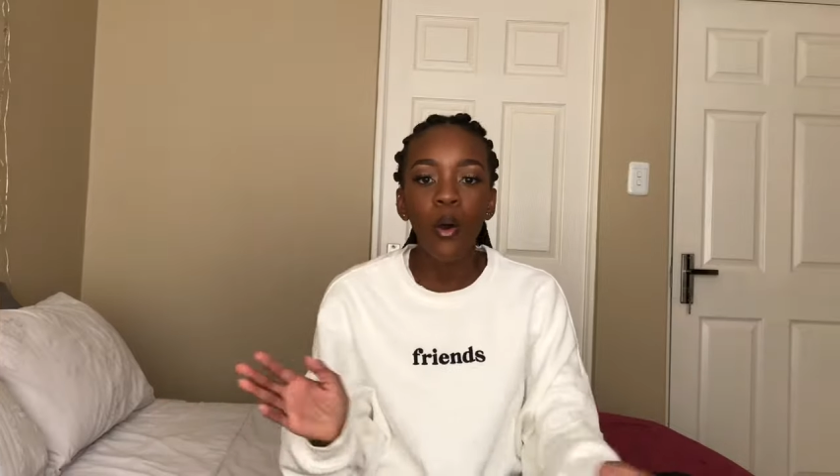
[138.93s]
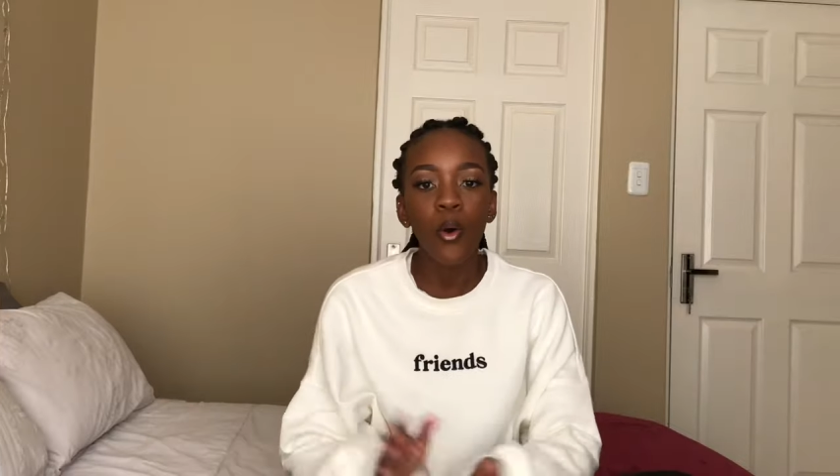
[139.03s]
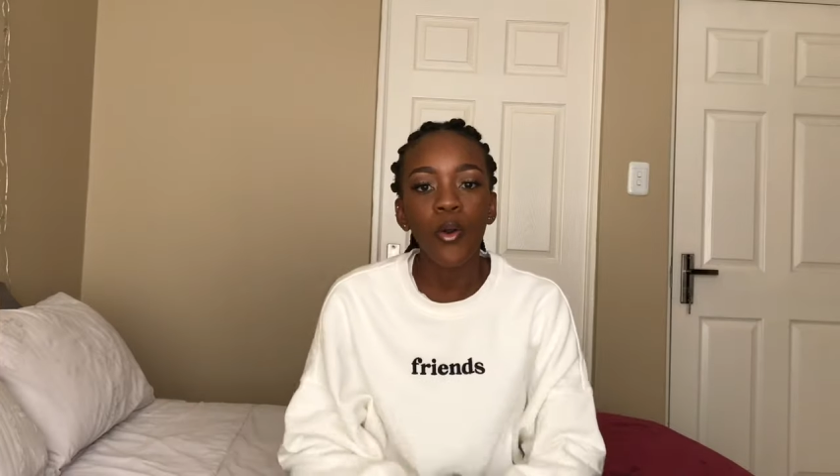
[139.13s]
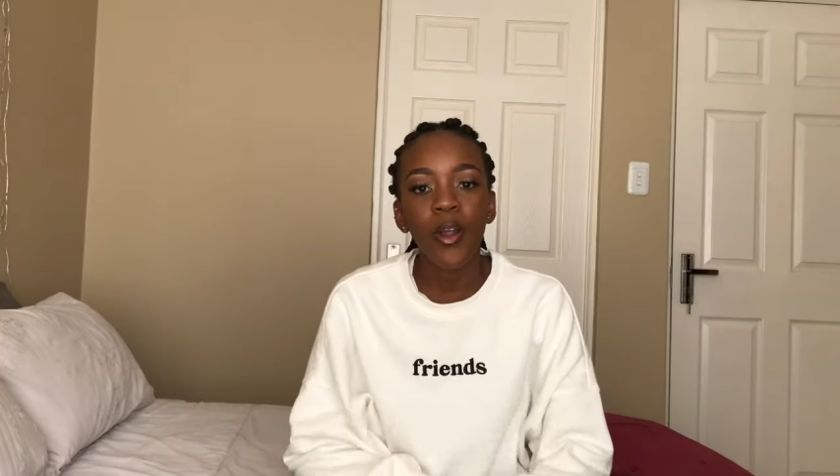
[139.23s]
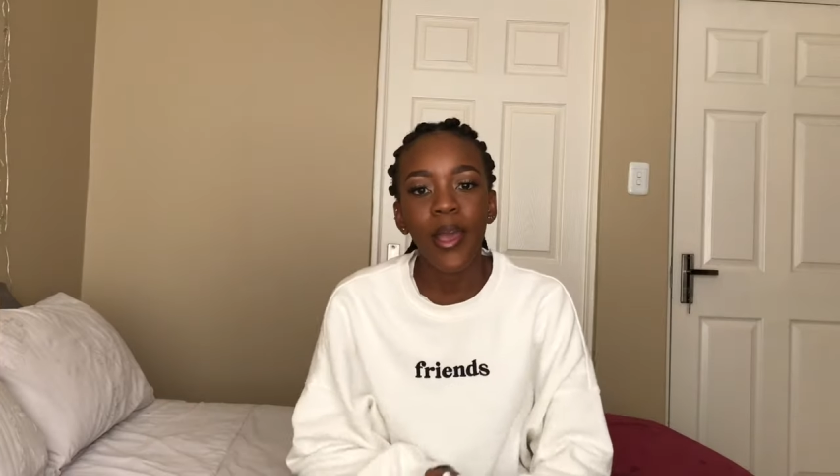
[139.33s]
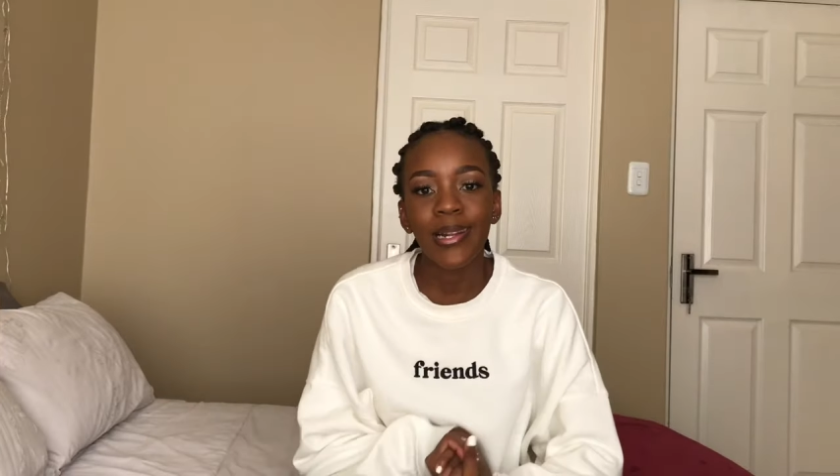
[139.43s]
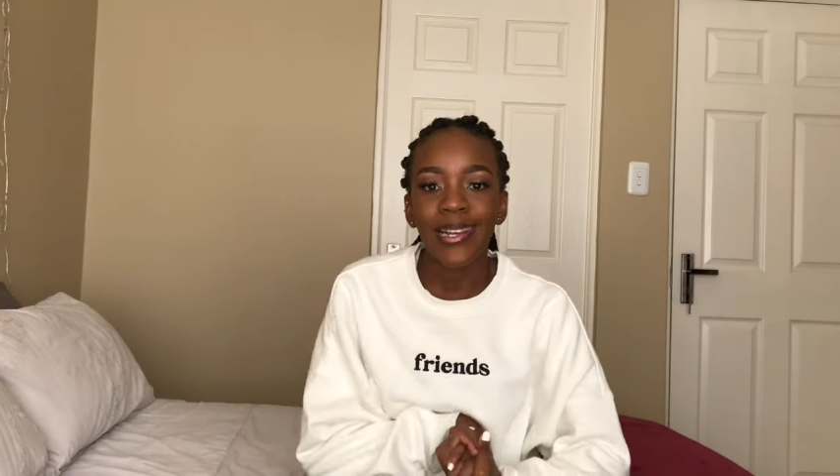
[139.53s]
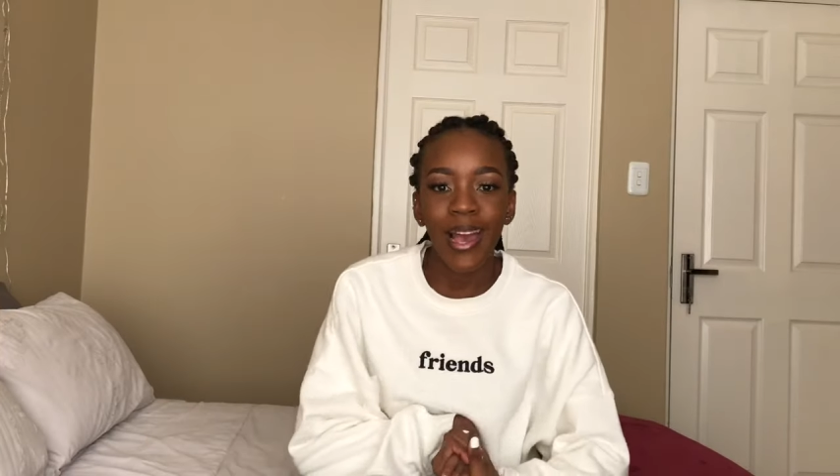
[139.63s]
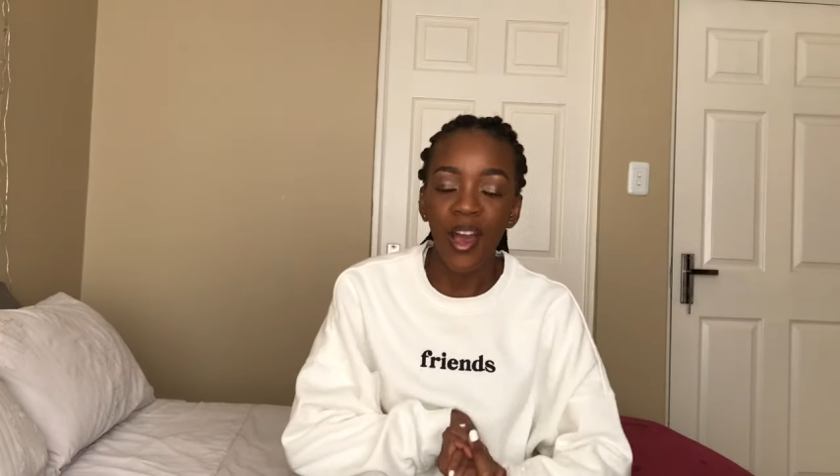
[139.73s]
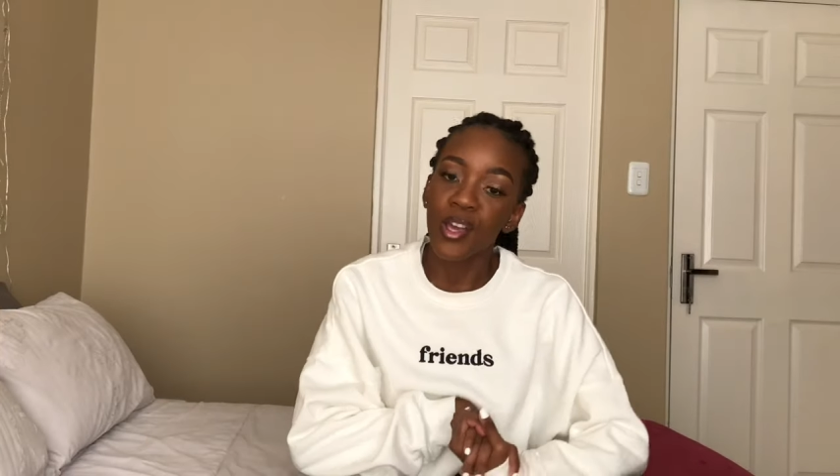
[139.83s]
Alright
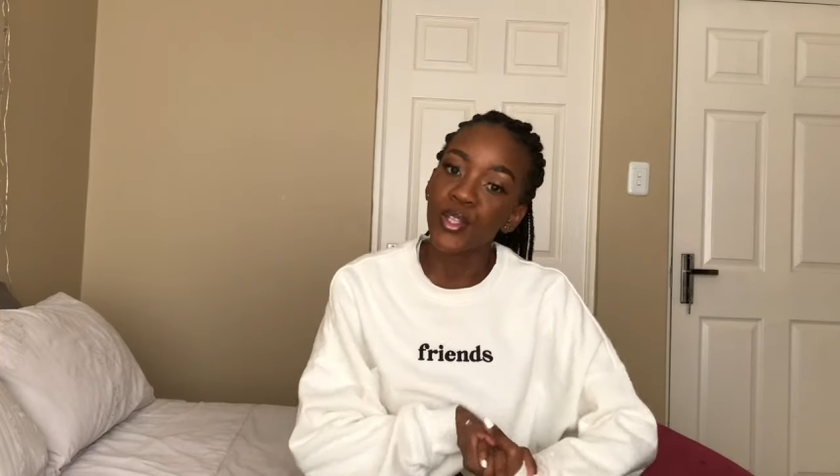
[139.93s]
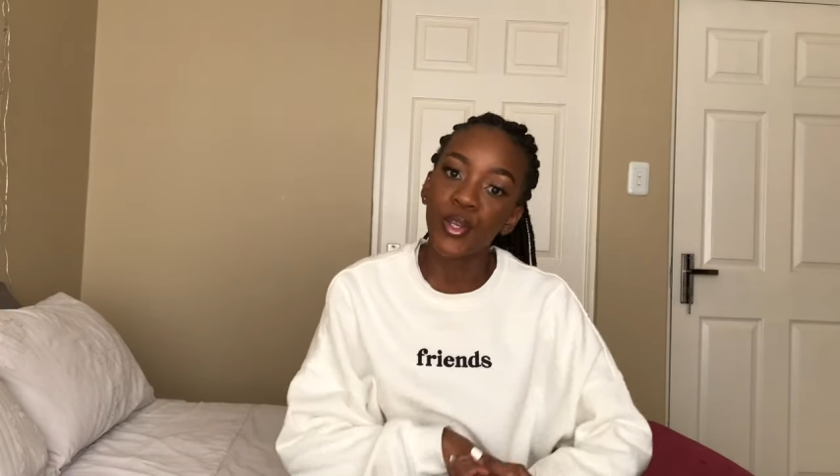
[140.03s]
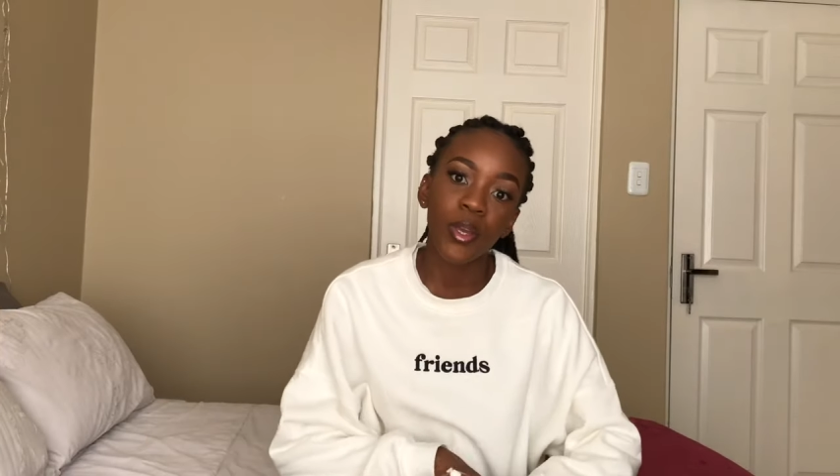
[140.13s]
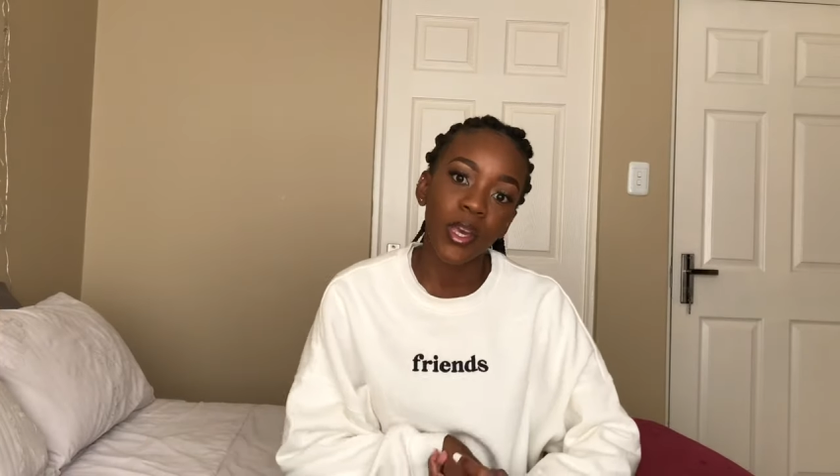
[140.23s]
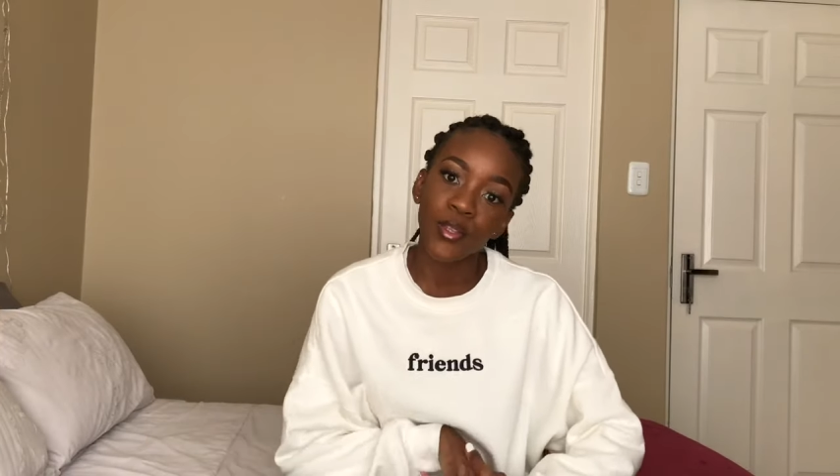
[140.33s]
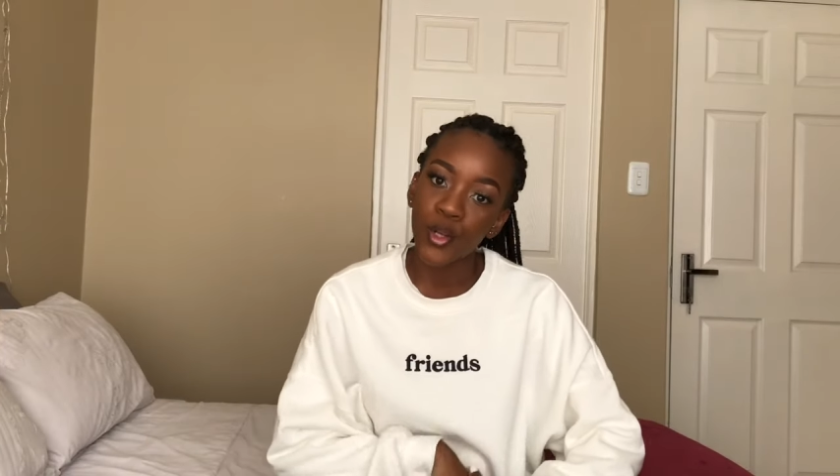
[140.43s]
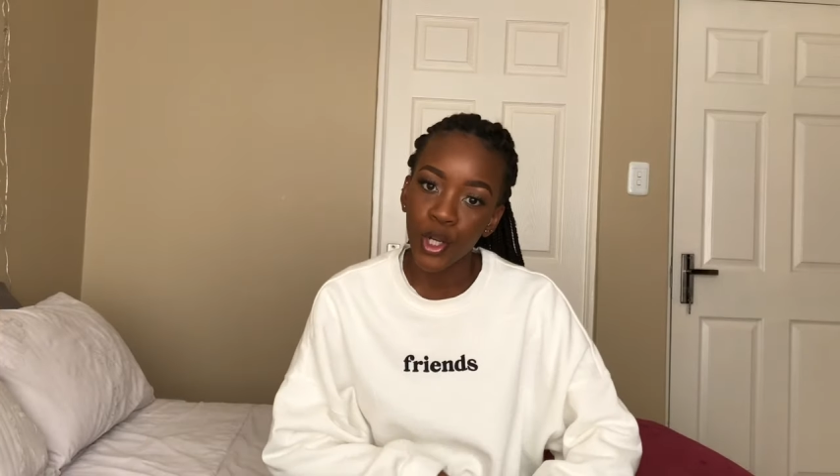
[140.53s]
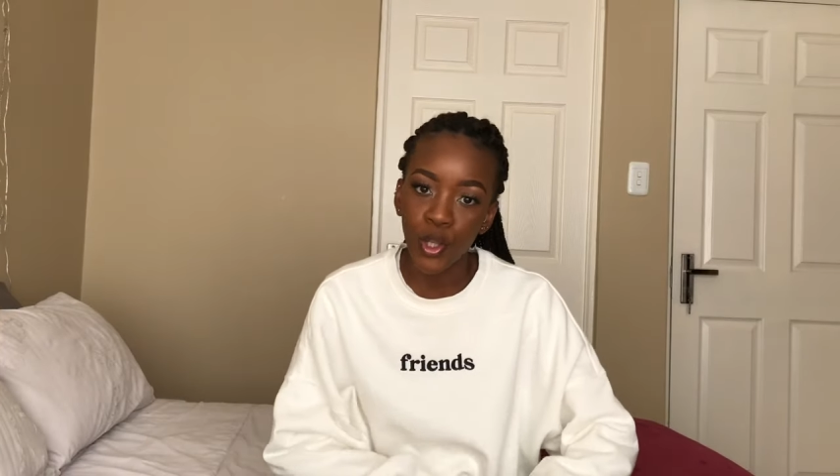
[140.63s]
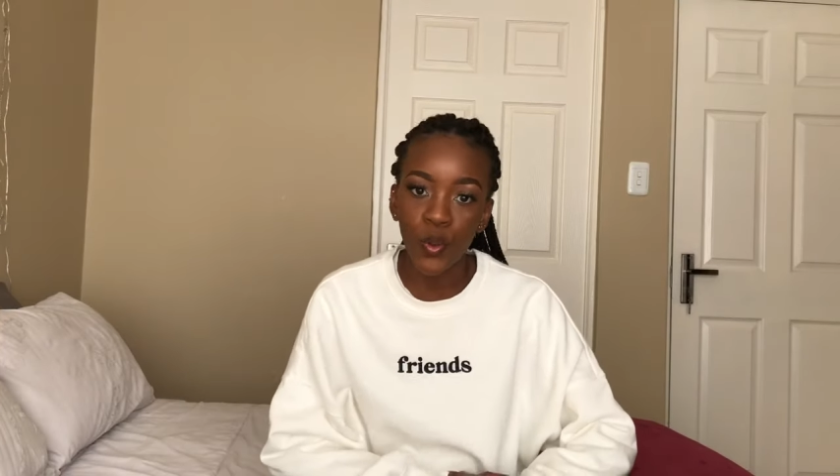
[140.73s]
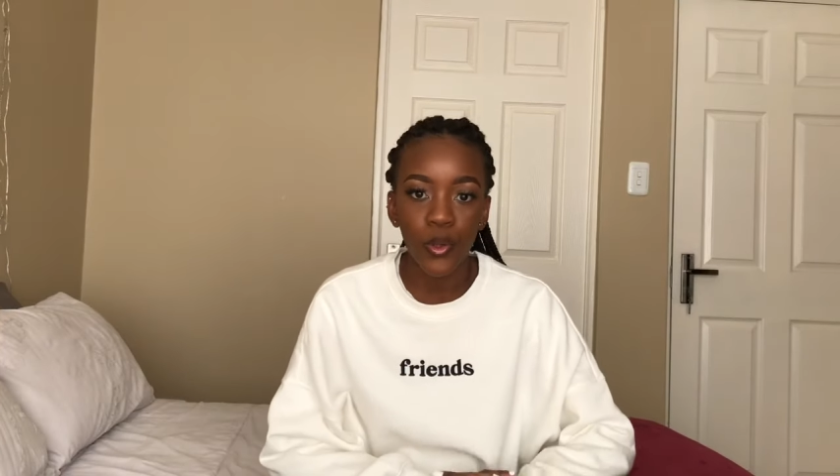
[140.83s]
guys, so you guys
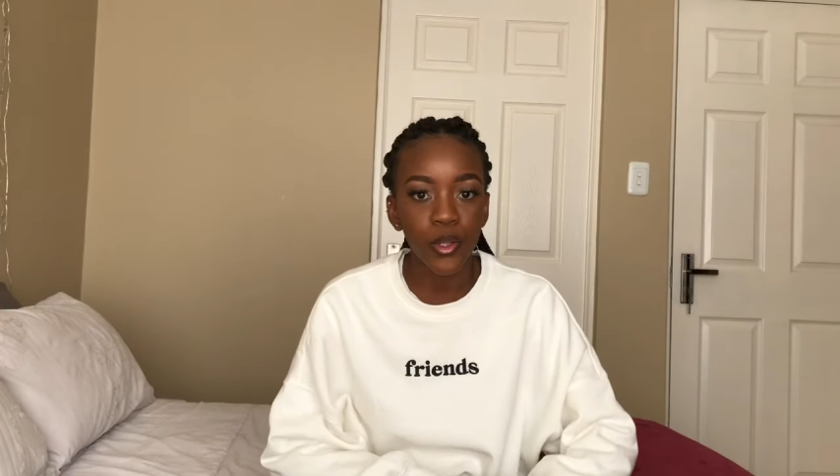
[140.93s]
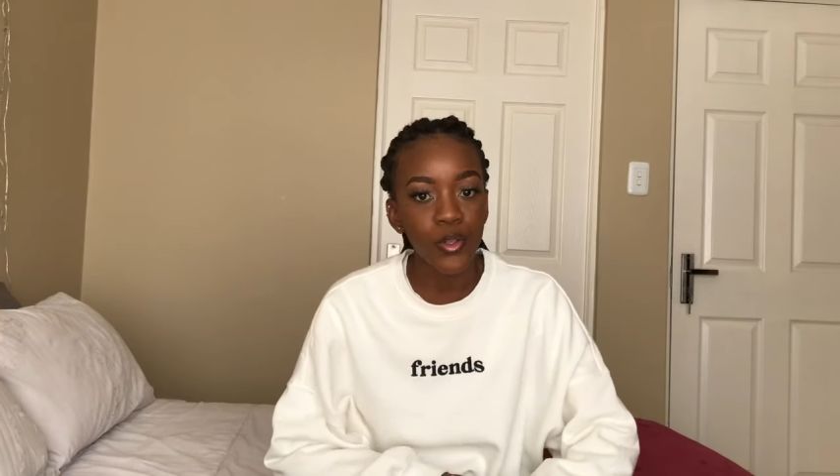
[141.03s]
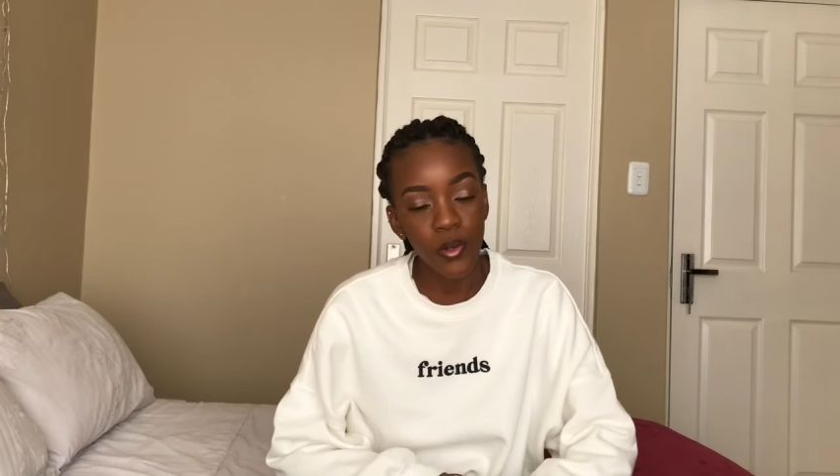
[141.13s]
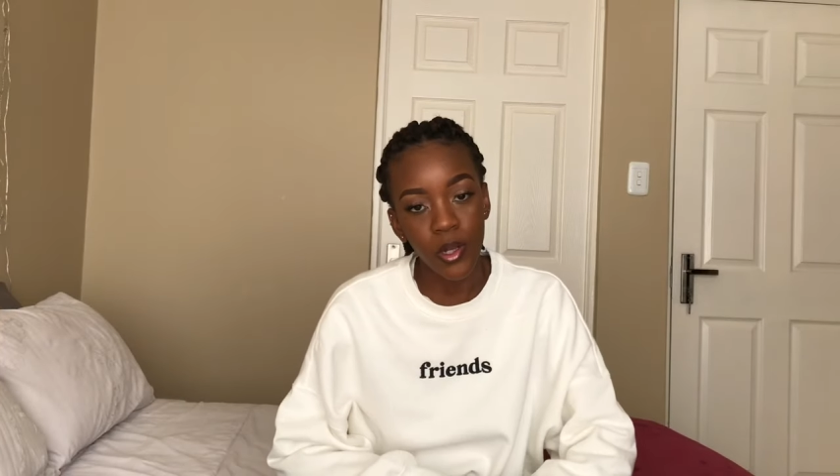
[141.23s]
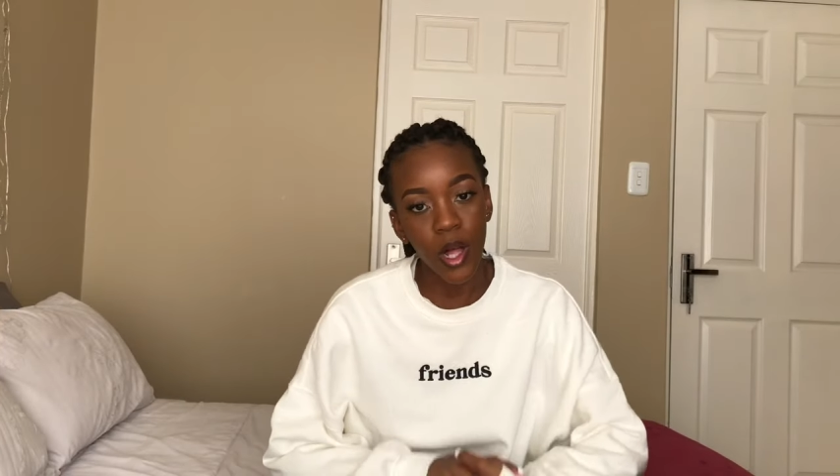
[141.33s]
already know the drill.